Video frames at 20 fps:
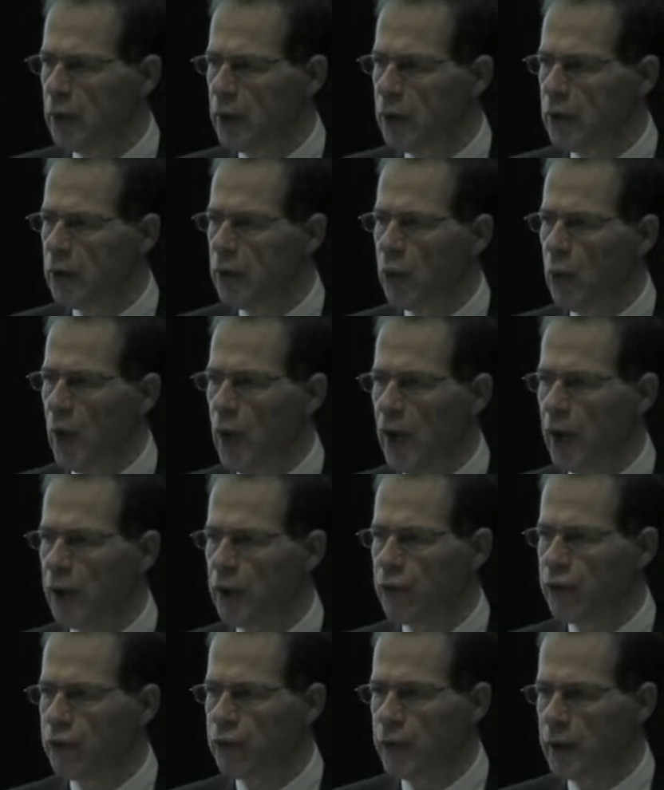in
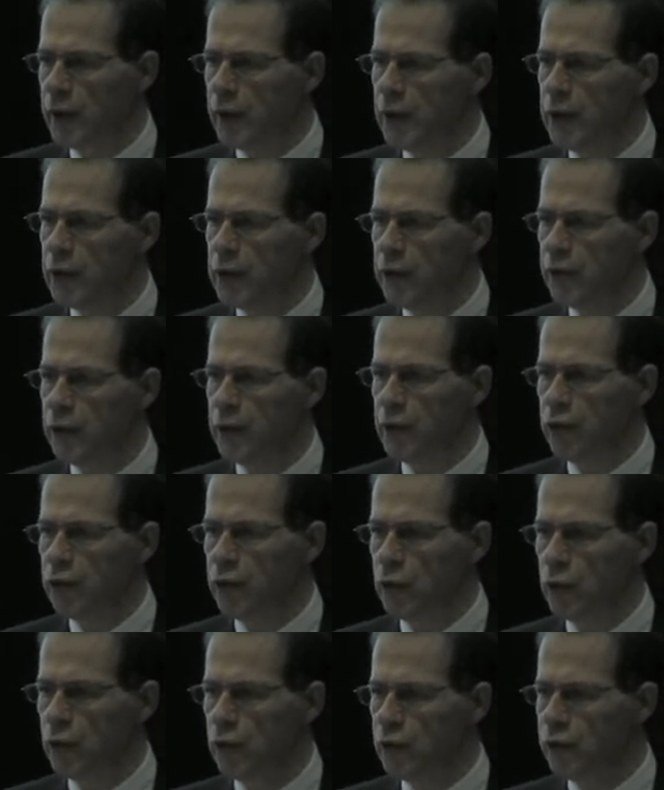ways that
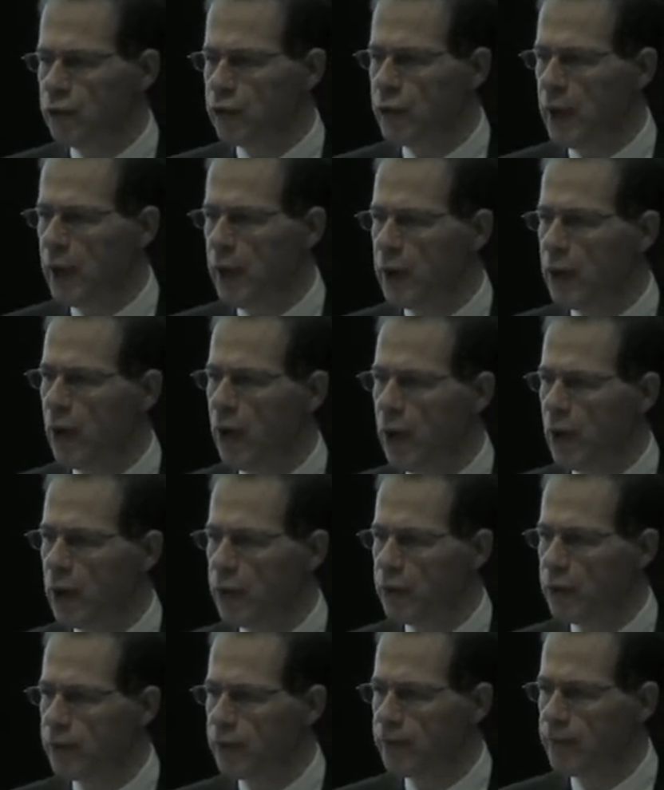individuals
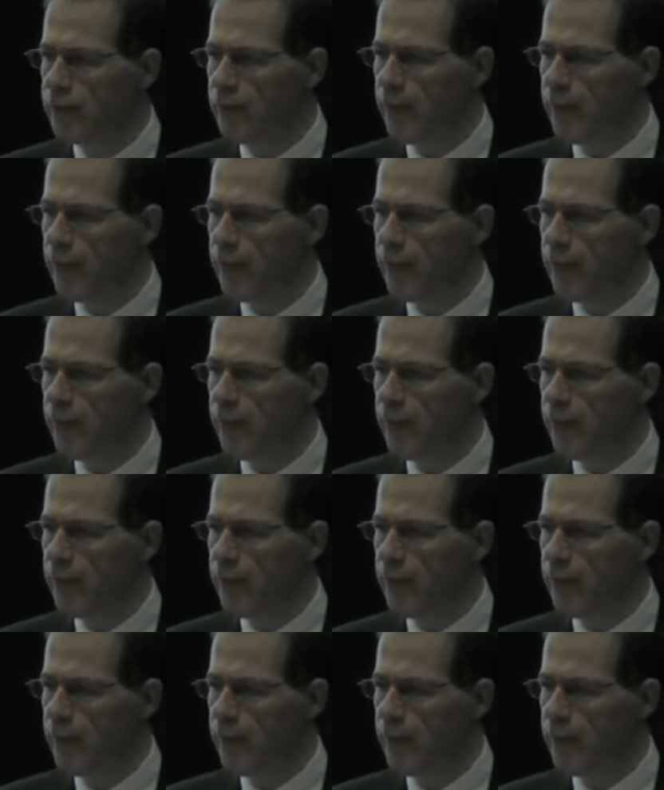cannot.